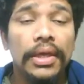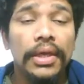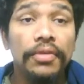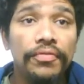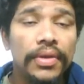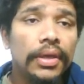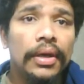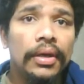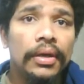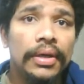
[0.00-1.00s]
If we
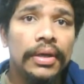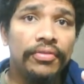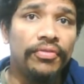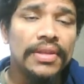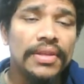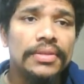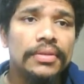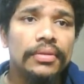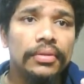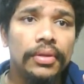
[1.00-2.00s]
difference
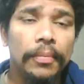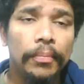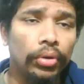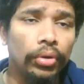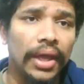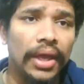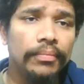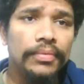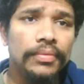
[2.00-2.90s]
the both time,